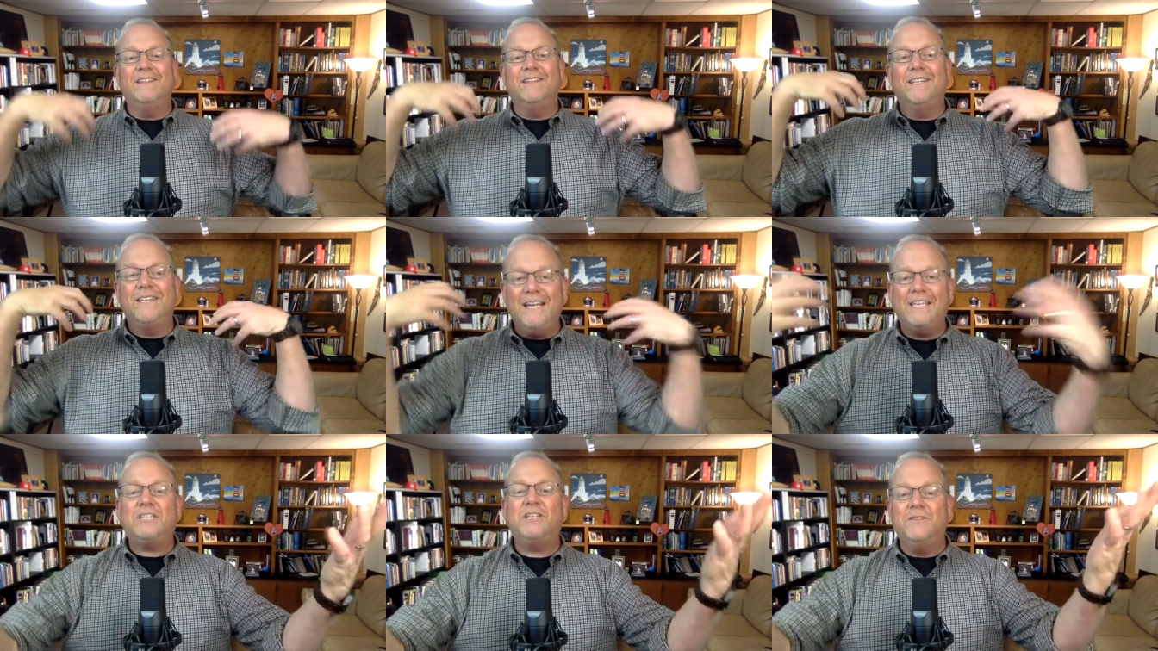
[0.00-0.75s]
the
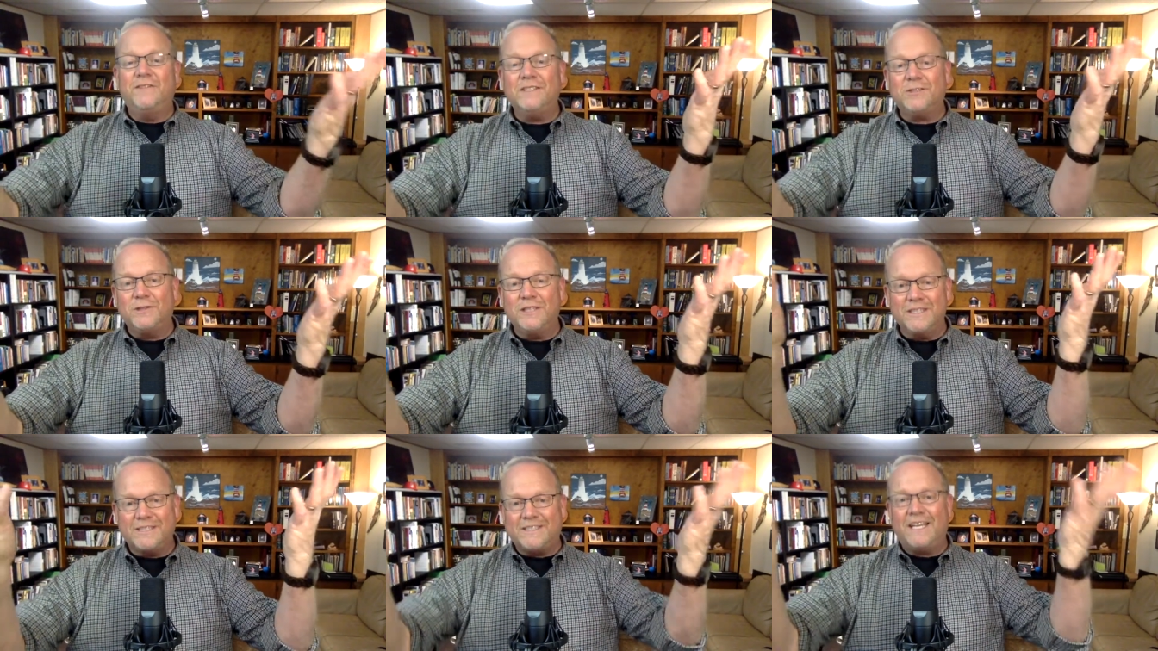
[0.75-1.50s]
nation of
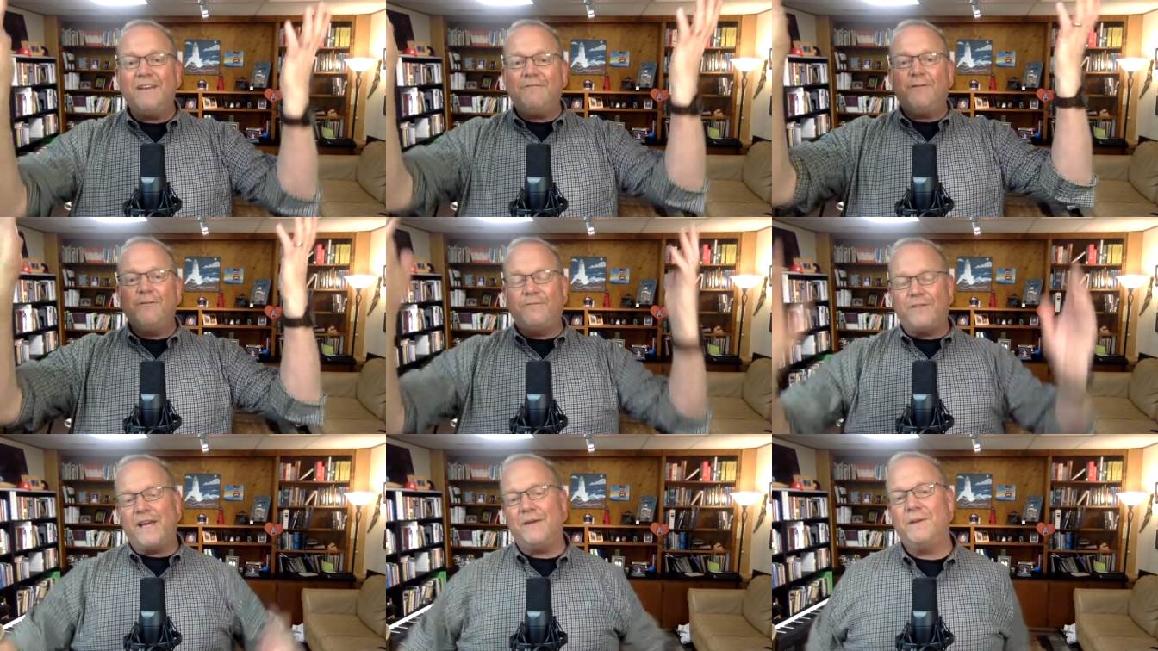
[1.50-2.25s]
Israel is saved from
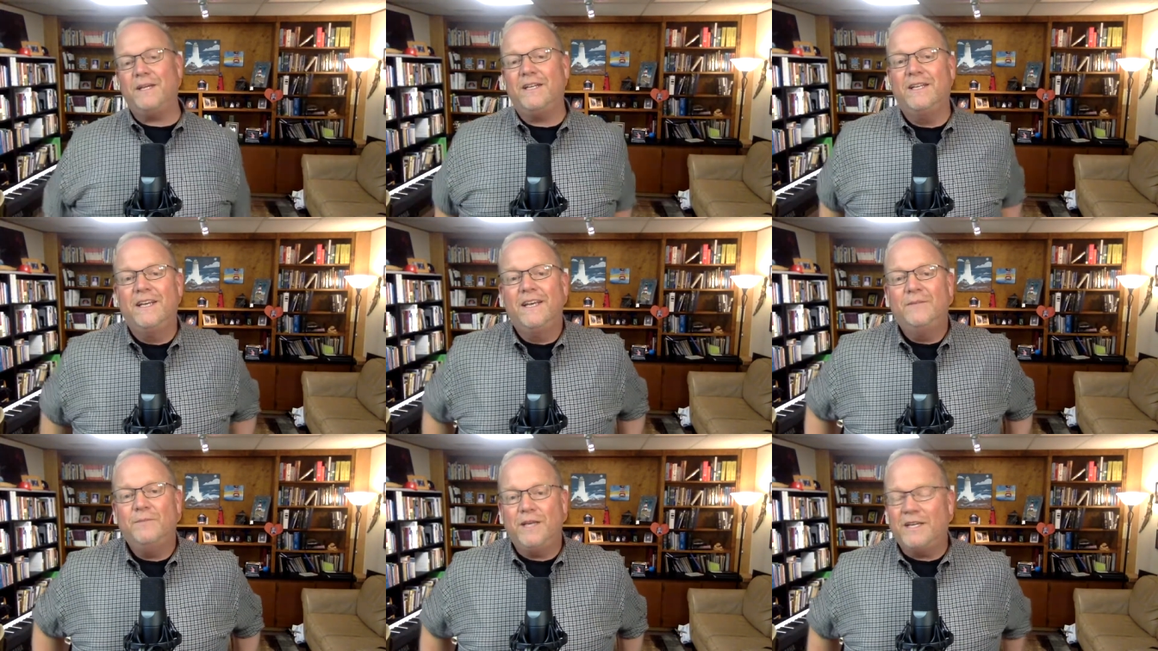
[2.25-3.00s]
famine
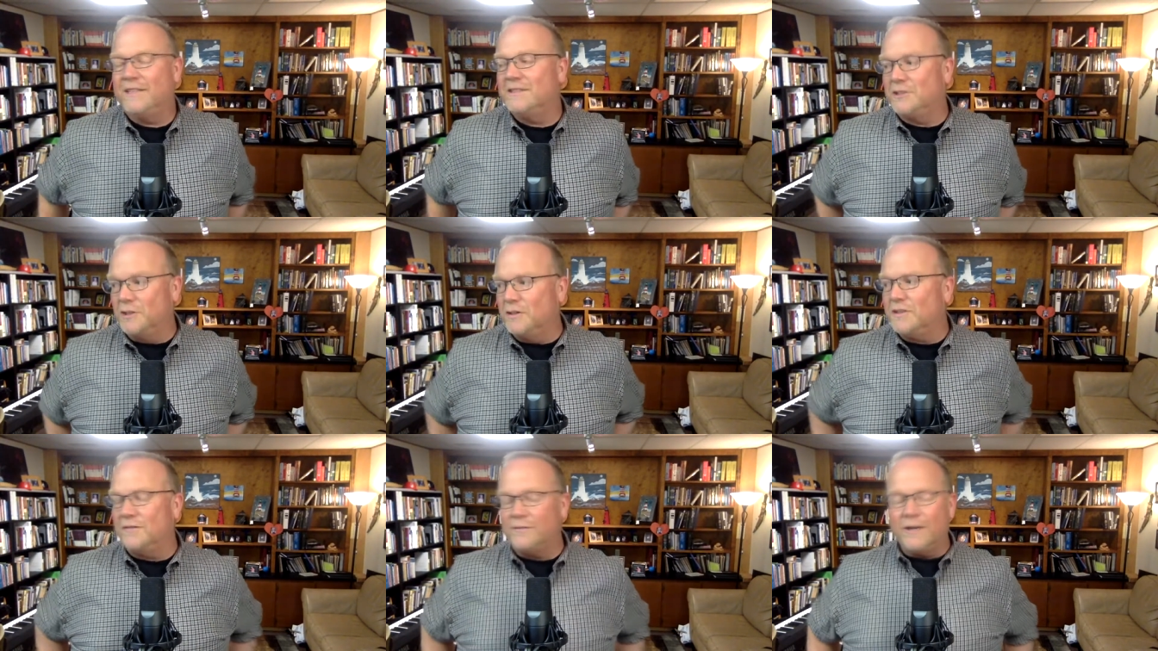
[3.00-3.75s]
because
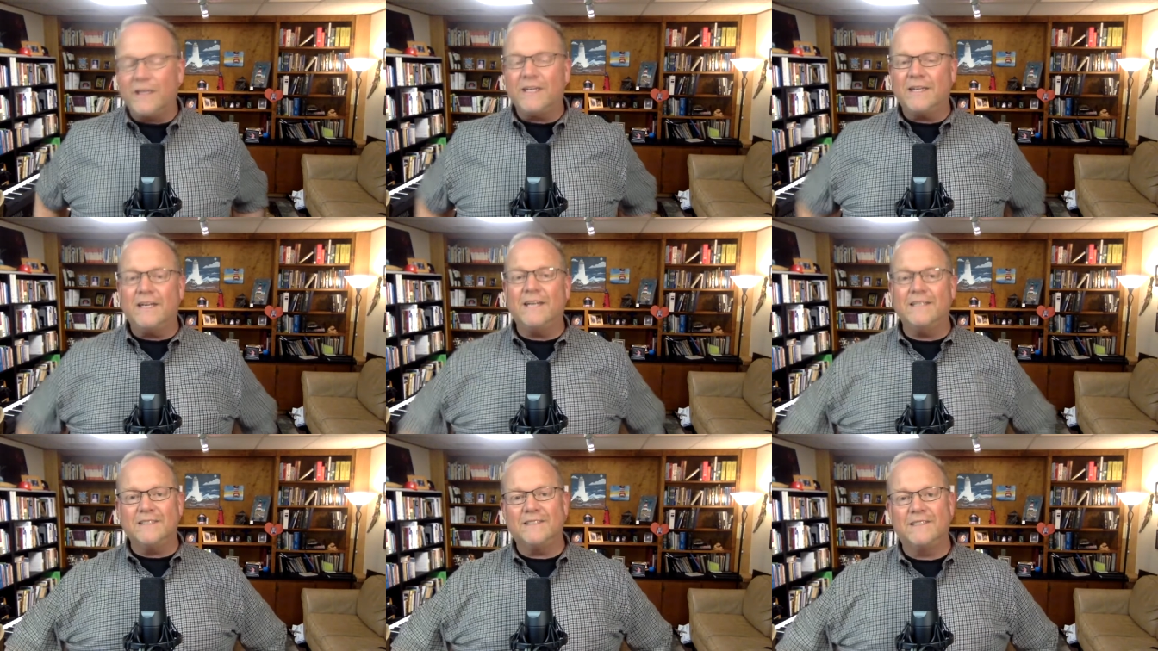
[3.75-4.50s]
Joseph
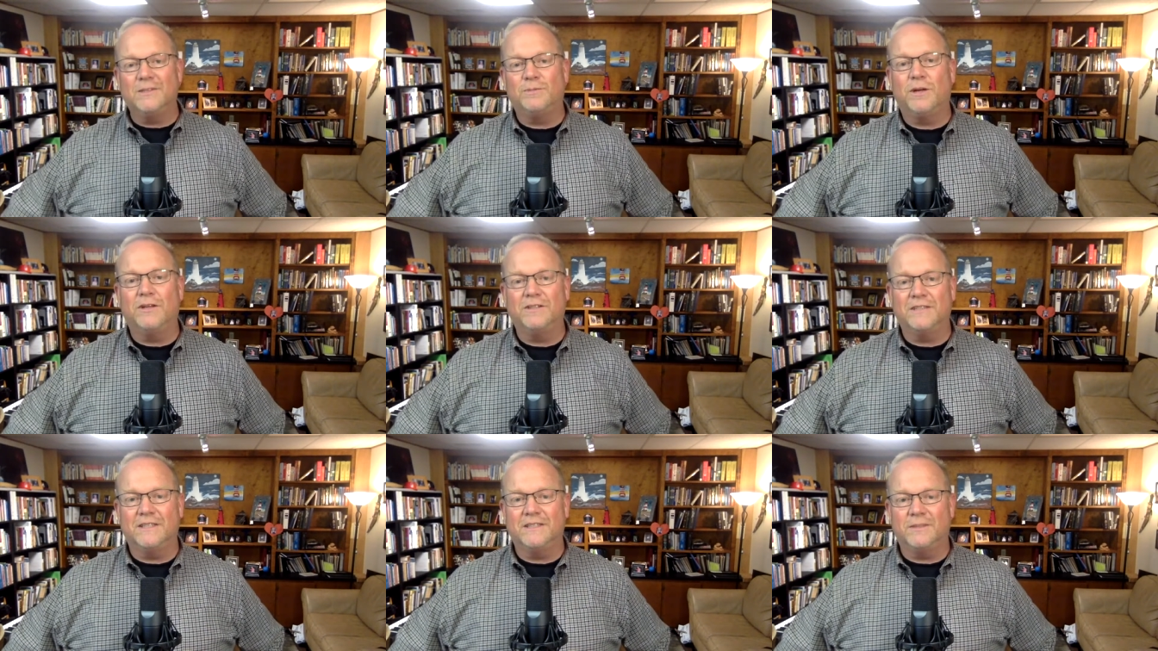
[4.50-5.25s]
recognizes his
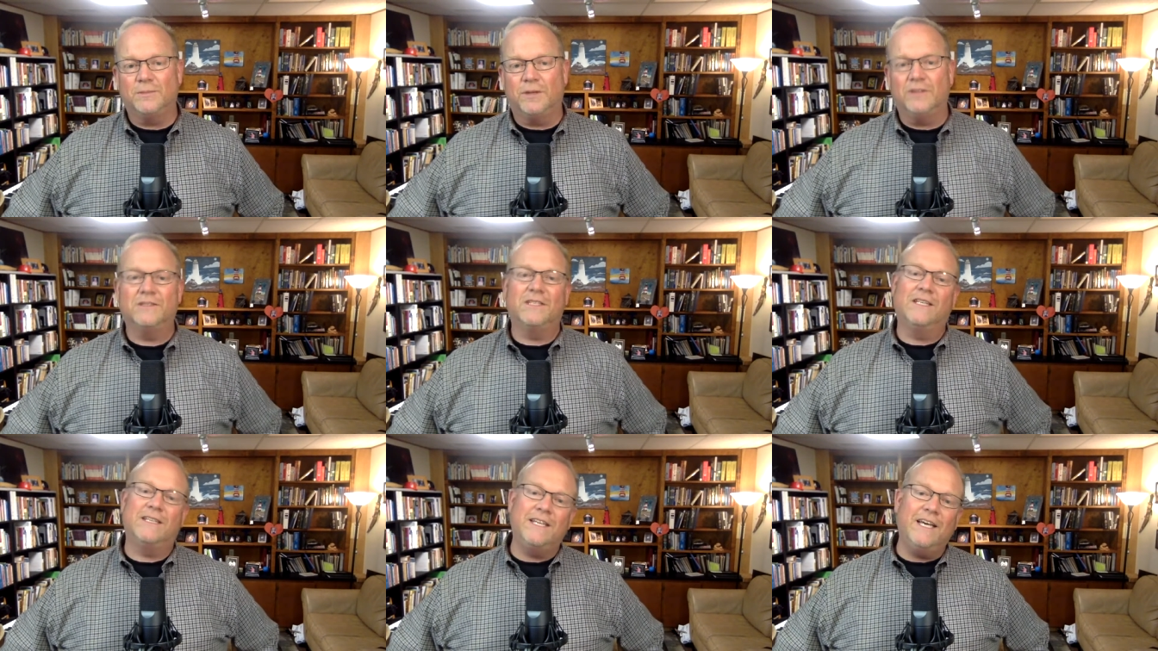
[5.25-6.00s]
brothers as his brothers.
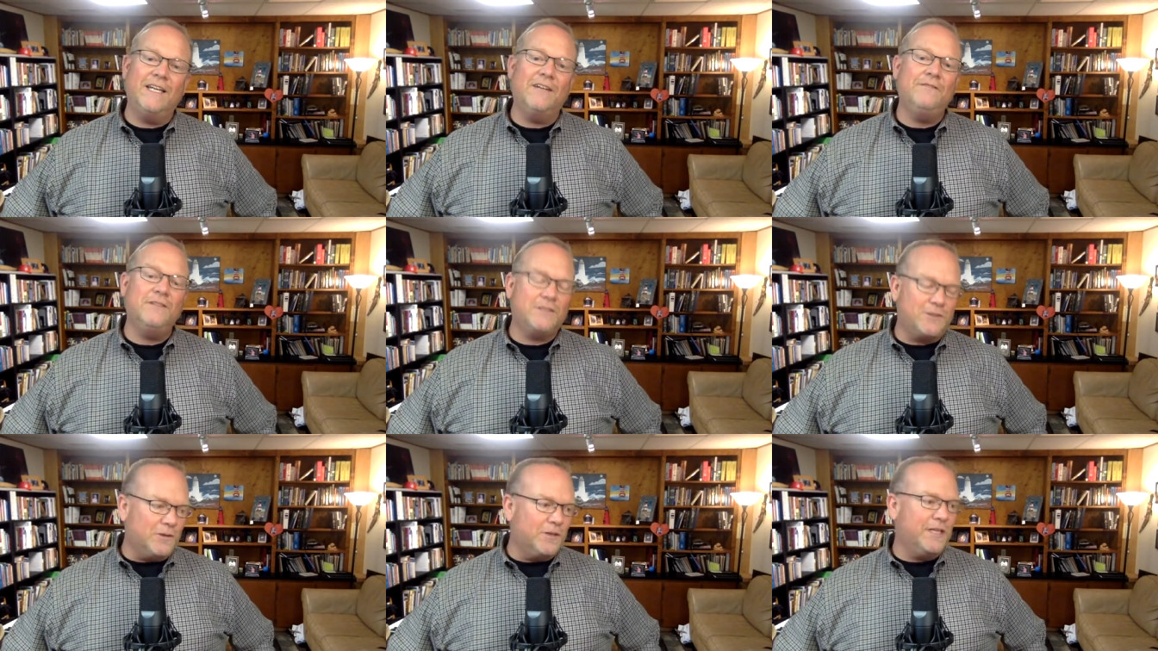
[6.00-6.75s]
And at the end of the
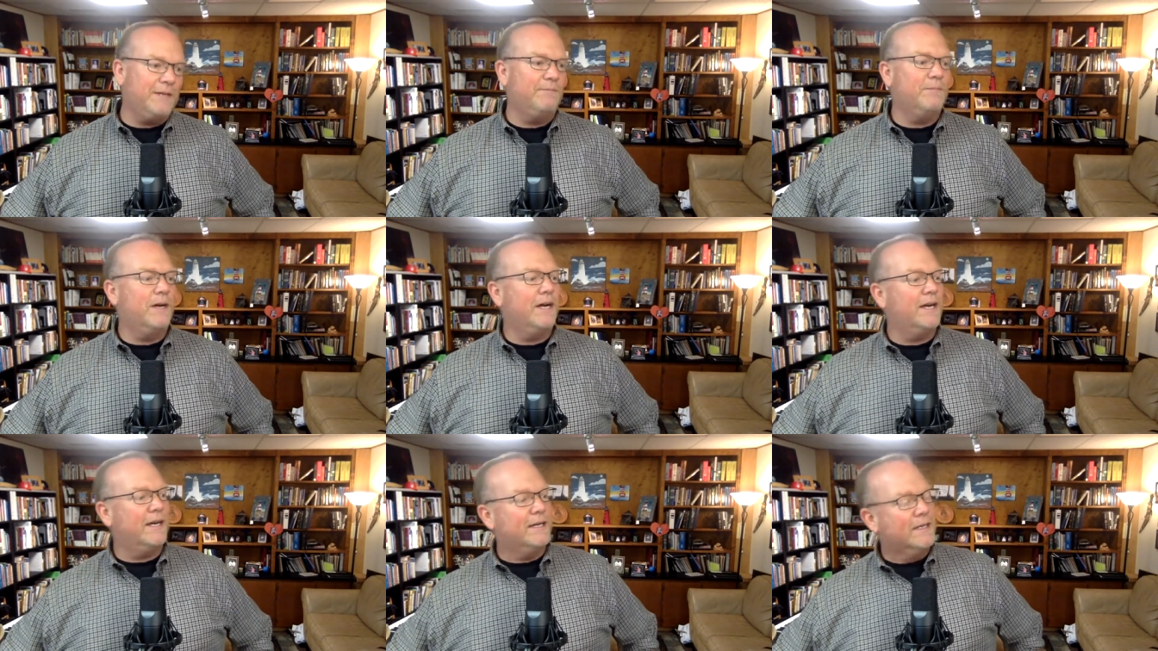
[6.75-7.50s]
story,
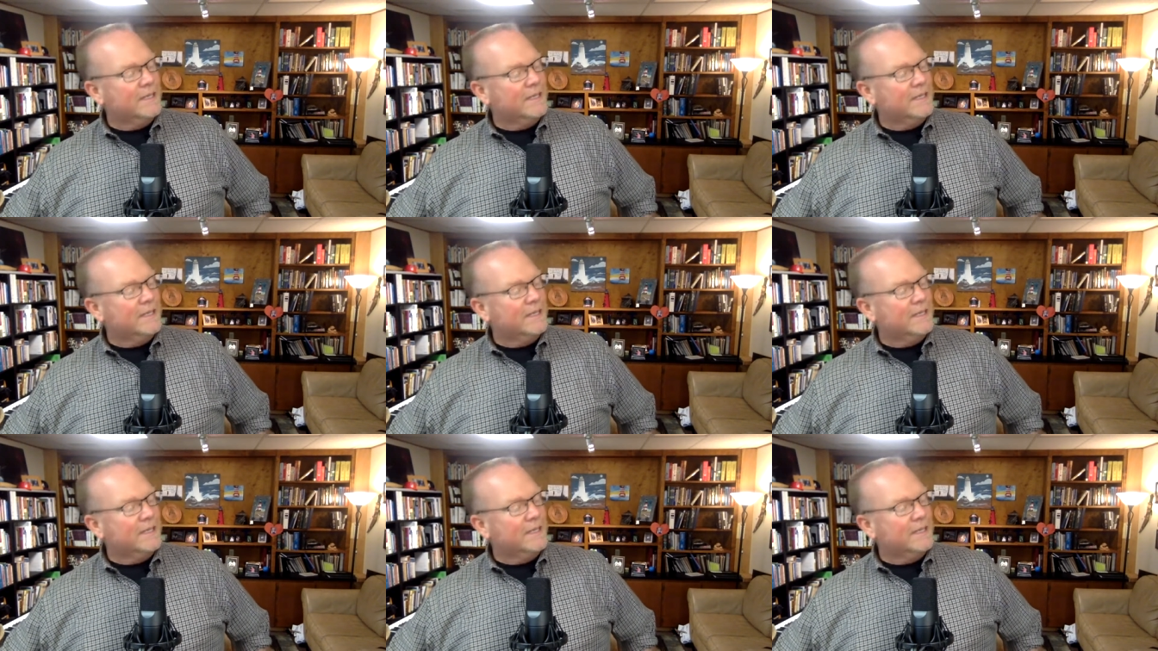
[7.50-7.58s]
uh,